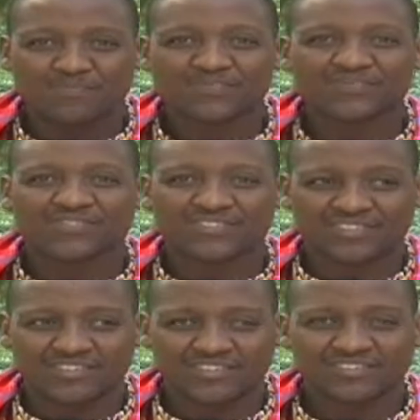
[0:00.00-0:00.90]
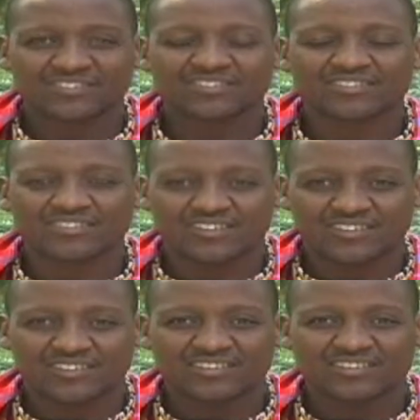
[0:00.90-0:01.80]

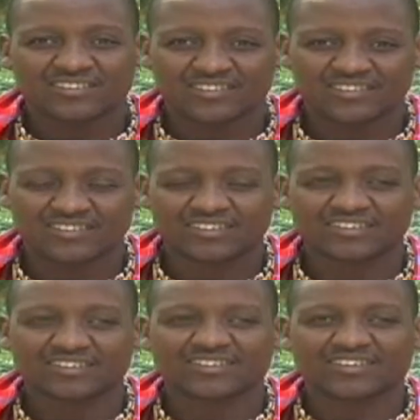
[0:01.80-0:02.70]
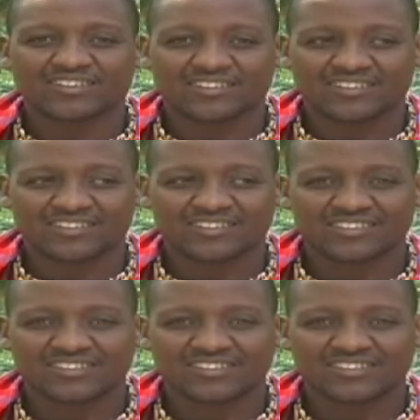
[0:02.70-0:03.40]
The person shown says nothing.